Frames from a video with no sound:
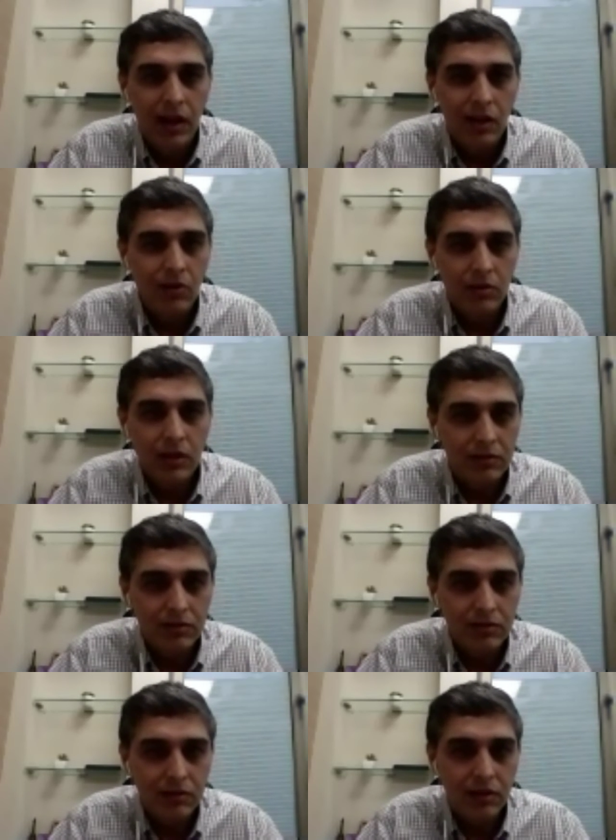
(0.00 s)

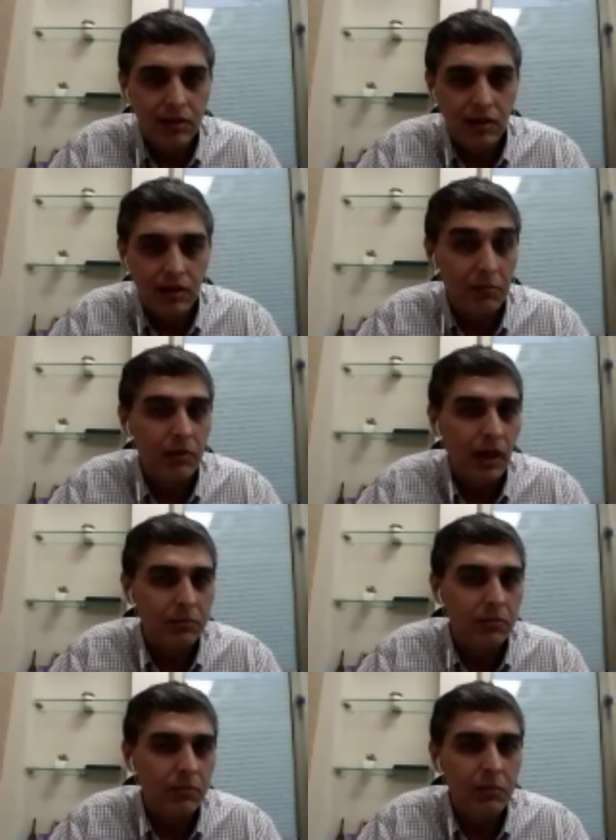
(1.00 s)
that's
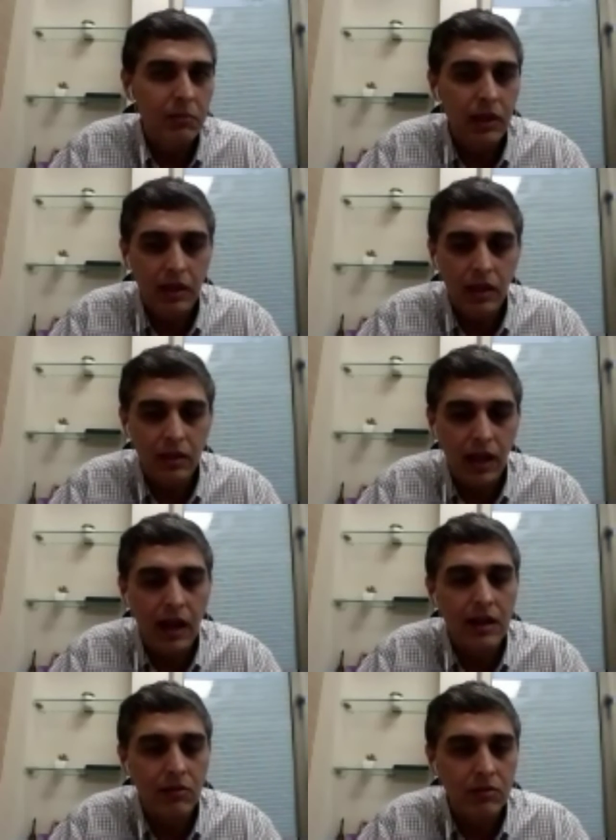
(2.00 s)
I'm leaking the
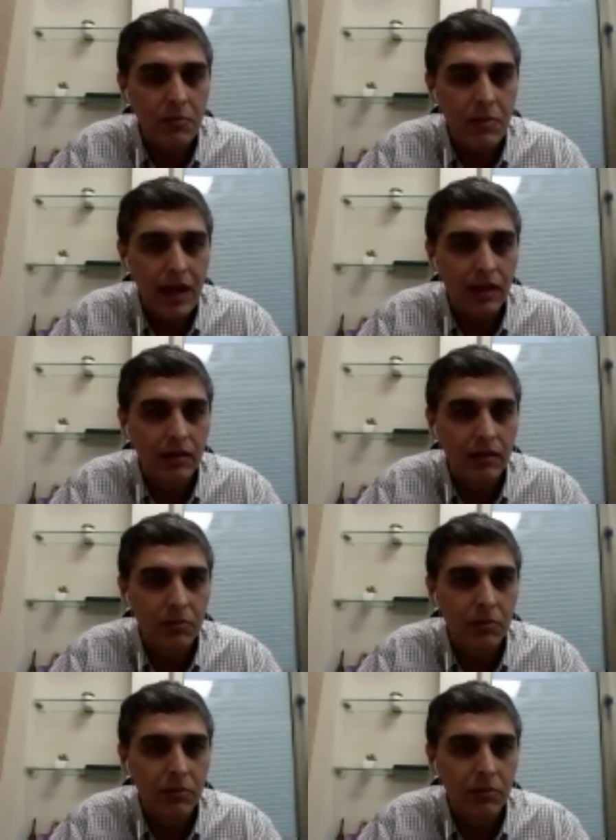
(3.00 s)
cat out of the bag here.